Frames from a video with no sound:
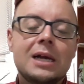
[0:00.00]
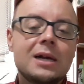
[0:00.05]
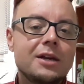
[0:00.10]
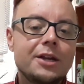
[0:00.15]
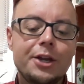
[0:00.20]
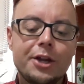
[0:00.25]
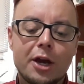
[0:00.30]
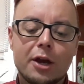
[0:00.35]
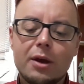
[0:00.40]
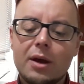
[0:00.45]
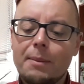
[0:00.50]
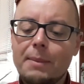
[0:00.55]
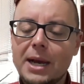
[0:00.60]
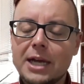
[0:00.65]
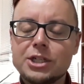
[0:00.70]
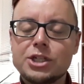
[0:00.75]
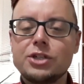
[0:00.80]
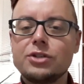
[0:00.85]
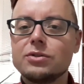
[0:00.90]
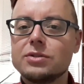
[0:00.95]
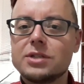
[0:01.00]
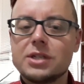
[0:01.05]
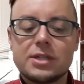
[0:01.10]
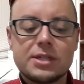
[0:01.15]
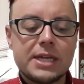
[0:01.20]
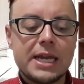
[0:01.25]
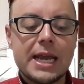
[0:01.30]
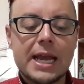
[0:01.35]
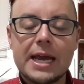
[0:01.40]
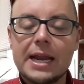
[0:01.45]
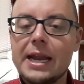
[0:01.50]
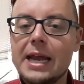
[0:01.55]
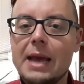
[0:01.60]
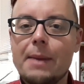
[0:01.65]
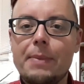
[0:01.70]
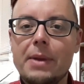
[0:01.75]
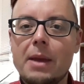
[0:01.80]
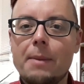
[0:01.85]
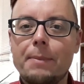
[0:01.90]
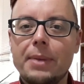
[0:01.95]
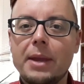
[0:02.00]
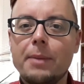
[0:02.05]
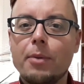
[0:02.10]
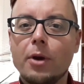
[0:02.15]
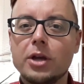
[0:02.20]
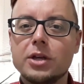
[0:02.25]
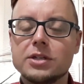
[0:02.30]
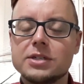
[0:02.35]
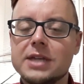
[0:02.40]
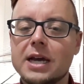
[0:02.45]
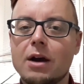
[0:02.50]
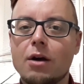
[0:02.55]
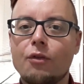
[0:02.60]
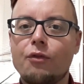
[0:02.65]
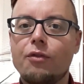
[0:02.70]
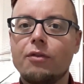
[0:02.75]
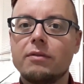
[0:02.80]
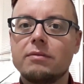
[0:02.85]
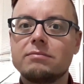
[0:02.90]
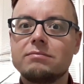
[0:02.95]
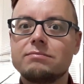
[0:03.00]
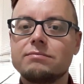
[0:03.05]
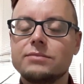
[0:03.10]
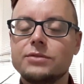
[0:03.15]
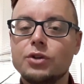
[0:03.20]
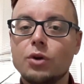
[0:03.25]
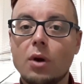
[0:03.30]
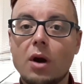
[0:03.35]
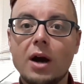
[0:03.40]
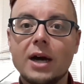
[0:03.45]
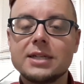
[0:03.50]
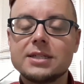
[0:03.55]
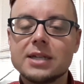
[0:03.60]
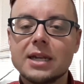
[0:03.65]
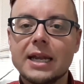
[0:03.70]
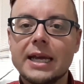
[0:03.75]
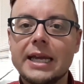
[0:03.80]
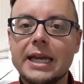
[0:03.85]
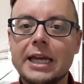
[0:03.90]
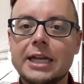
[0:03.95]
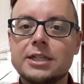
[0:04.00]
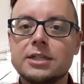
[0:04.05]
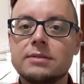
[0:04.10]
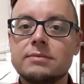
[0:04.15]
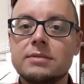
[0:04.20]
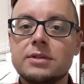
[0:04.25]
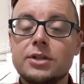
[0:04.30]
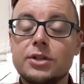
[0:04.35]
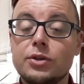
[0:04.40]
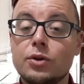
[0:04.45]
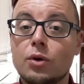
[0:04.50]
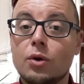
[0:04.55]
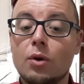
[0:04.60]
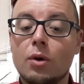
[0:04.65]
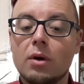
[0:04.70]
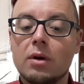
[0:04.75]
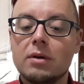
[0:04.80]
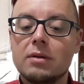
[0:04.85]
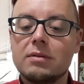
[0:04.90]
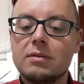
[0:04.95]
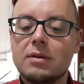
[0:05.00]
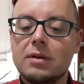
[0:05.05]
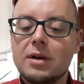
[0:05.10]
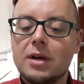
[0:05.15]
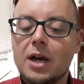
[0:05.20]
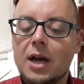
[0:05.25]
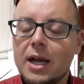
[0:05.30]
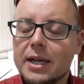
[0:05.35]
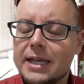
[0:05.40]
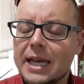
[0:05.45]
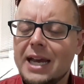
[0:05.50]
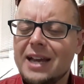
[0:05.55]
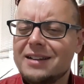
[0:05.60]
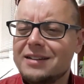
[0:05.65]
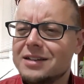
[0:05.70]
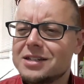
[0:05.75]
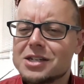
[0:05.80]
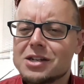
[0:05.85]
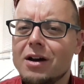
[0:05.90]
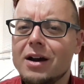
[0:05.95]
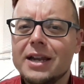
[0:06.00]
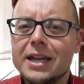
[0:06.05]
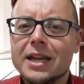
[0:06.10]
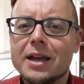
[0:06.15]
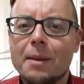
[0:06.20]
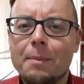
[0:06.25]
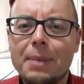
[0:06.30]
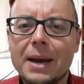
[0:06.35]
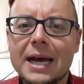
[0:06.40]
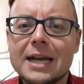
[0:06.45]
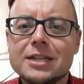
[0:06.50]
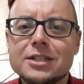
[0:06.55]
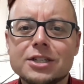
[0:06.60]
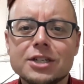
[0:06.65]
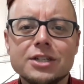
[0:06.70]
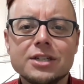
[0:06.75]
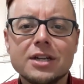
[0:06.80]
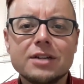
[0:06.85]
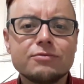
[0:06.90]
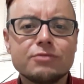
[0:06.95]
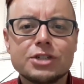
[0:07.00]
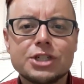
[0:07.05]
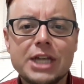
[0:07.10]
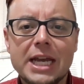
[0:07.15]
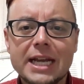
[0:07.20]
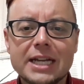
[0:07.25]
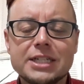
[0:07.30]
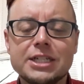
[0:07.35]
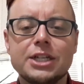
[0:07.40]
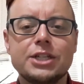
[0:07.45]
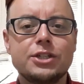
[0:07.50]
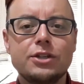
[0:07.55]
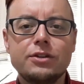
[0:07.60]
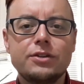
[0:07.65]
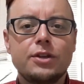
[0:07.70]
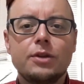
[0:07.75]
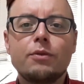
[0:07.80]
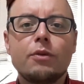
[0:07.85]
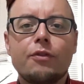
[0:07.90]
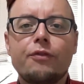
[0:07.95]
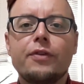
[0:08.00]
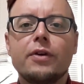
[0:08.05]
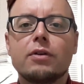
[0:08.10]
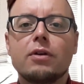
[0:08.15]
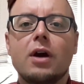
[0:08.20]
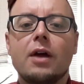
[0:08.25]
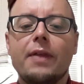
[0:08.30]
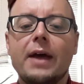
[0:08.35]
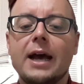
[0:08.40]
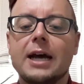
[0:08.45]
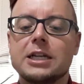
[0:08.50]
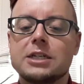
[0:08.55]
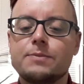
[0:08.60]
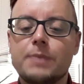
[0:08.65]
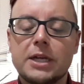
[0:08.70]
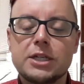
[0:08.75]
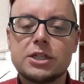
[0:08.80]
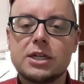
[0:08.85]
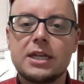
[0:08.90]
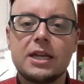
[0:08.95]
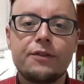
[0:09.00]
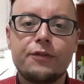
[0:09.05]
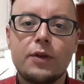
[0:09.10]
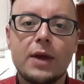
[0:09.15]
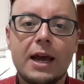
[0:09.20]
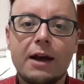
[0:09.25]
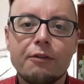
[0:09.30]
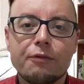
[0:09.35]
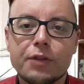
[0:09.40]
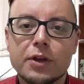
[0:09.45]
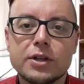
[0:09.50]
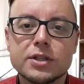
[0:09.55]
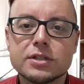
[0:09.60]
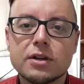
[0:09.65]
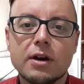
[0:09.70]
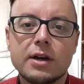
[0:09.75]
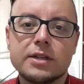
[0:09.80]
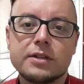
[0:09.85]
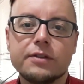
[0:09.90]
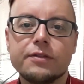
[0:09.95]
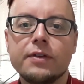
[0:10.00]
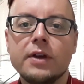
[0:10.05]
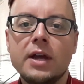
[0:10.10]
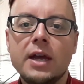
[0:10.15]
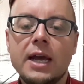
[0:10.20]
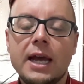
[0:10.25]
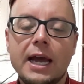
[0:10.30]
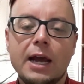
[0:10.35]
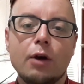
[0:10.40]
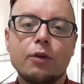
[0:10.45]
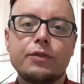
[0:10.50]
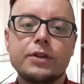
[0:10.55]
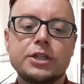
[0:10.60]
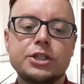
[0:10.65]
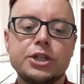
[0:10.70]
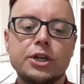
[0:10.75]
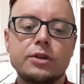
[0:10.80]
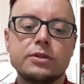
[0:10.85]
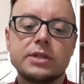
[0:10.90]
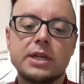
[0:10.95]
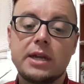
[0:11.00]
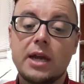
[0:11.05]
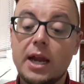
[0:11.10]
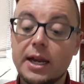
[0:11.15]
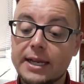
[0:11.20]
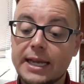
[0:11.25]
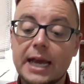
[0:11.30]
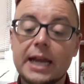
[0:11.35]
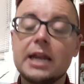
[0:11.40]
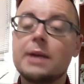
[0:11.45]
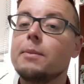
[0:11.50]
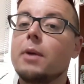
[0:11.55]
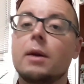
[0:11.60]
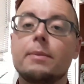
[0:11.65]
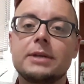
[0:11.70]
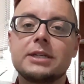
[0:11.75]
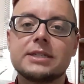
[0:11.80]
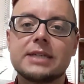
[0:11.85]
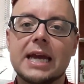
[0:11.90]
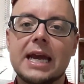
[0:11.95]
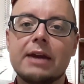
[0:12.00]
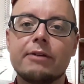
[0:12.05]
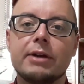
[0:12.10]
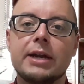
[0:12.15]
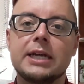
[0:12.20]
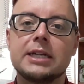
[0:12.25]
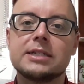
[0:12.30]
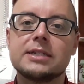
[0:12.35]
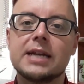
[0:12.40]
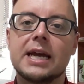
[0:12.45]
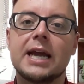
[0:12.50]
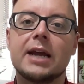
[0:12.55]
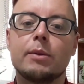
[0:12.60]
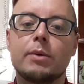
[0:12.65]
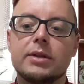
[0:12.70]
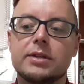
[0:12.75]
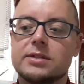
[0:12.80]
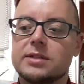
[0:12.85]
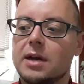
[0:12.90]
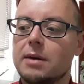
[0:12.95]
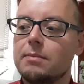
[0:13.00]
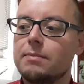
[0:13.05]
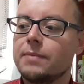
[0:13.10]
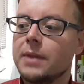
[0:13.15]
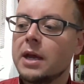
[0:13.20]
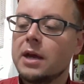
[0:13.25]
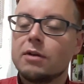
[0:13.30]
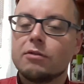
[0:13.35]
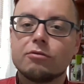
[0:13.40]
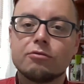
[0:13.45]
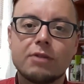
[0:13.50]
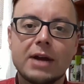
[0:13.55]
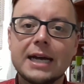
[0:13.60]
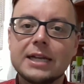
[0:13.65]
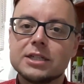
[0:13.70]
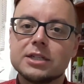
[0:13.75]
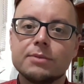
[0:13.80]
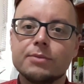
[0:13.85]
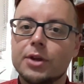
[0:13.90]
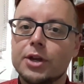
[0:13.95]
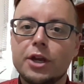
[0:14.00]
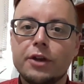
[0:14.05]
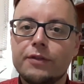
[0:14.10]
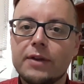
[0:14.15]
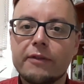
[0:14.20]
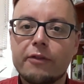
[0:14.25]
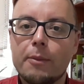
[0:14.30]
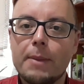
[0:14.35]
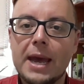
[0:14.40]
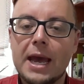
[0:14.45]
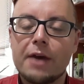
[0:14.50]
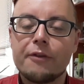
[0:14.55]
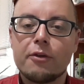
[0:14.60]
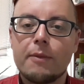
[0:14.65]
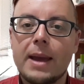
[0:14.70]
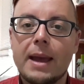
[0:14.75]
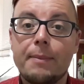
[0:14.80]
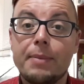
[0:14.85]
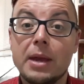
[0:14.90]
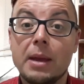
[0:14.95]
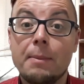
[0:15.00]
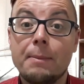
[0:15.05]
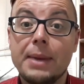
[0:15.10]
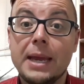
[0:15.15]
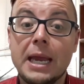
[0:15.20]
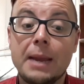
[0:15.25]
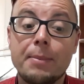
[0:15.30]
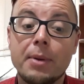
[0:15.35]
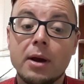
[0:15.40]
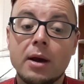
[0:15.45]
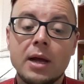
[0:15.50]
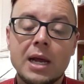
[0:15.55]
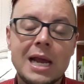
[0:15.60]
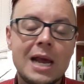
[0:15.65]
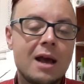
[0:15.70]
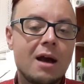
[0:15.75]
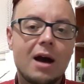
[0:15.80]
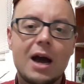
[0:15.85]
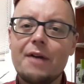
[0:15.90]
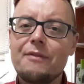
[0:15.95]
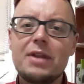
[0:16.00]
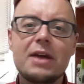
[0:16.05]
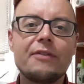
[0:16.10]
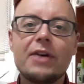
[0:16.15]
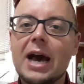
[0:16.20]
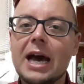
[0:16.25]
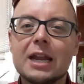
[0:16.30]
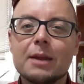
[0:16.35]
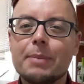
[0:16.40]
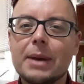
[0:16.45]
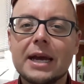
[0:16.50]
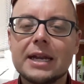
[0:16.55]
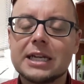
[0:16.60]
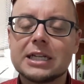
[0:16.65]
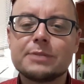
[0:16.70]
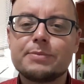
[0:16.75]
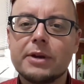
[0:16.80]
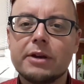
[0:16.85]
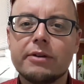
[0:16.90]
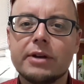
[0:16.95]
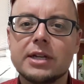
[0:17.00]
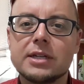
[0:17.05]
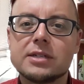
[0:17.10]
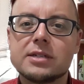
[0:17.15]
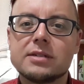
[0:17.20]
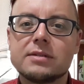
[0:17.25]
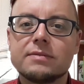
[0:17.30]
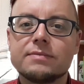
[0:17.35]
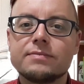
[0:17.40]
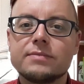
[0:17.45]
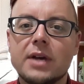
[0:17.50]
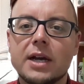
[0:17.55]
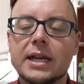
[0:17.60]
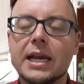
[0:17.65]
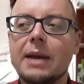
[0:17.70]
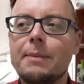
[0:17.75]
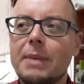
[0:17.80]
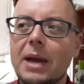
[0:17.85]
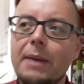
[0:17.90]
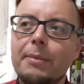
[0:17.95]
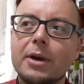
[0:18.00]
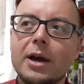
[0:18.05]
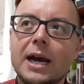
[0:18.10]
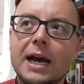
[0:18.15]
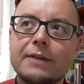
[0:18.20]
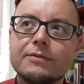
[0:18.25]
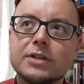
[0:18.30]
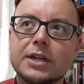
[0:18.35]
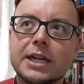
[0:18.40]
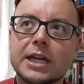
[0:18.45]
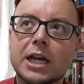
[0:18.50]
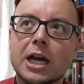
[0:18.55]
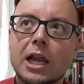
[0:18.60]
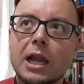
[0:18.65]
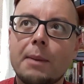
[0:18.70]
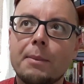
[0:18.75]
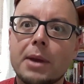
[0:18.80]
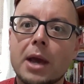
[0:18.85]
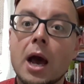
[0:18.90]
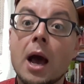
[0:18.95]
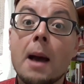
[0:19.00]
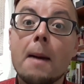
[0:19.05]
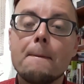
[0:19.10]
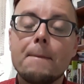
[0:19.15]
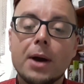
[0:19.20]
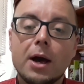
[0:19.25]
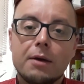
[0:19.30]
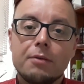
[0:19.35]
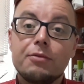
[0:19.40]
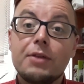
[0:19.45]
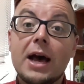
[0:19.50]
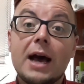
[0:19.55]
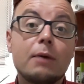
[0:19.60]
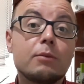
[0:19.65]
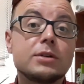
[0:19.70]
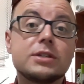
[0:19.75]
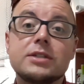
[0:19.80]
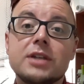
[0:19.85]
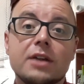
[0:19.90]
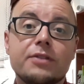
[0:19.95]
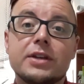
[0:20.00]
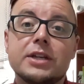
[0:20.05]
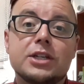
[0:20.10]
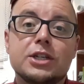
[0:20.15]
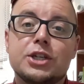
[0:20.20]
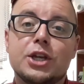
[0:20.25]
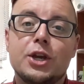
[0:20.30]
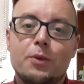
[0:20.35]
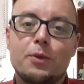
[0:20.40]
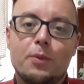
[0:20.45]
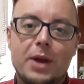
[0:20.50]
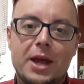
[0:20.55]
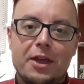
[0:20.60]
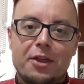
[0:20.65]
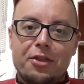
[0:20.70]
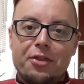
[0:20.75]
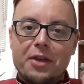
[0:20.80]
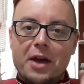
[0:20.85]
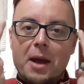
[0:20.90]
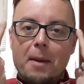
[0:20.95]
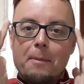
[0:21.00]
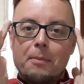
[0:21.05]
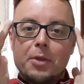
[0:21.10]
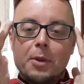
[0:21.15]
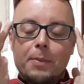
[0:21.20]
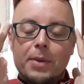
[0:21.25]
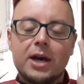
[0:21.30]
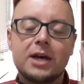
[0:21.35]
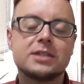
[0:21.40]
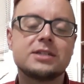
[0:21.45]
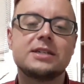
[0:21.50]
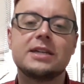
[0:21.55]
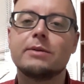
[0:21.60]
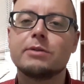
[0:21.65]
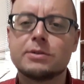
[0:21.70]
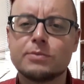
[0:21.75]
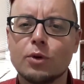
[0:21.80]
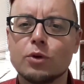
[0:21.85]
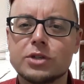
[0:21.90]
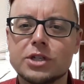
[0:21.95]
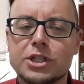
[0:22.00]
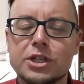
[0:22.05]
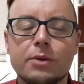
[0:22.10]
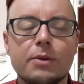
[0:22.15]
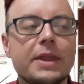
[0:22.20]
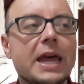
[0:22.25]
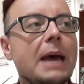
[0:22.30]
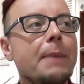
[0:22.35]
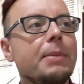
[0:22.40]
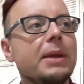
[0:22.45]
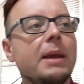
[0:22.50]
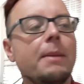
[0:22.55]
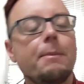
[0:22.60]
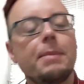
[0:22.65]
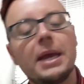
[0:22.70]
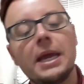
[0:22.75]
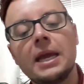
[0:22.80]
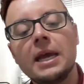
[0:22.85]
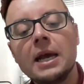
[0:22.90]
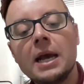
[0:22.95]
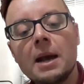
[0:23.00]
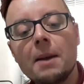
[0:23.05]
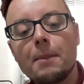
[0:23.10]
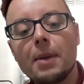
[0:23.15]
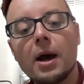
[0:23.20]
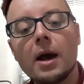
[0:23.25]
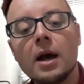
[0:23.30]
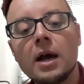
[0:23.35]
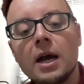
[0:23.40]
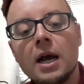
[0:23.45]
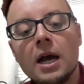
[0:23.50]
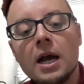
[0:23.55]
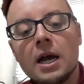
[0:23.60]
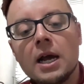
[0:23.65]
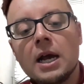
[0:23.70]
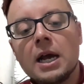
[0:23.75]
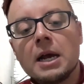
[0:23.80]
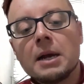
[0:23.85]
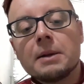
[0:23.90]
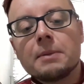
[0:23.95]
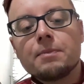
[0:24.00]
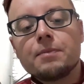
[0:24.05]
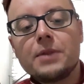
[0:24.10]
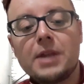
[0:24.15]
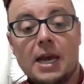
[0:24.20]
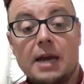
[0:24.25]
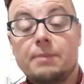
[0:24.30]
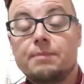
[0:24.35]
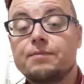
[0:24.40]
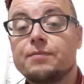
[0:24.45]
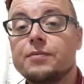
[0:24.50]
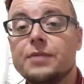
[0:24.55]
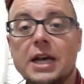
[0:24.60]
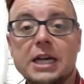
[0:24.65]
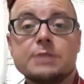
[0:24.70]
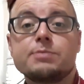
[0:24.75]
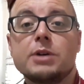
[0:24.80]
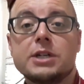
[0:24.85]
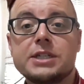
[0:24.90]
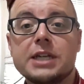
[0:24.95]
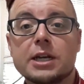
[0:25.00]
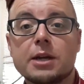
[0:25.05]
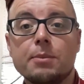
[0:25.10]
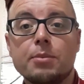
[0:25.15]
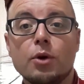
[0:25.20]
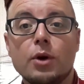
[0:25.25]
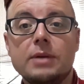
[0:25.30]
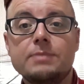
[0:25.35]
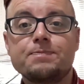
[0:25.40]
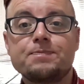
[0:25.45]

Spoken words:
You know, imagine you're just sitting in an Airbnb by yourself. You're isolated. You're, again, slightly abandoned and rejected. You will feel like that, especially if you have those kind of health issues. And again, it might be scary staying with some random that you've never met from Airbnb, but I've never had a bad experience. Okay, maybe I have done in Colombia, but that was nothing to do with the person. It was more to do with Airbnb. But yeah, that's my second point.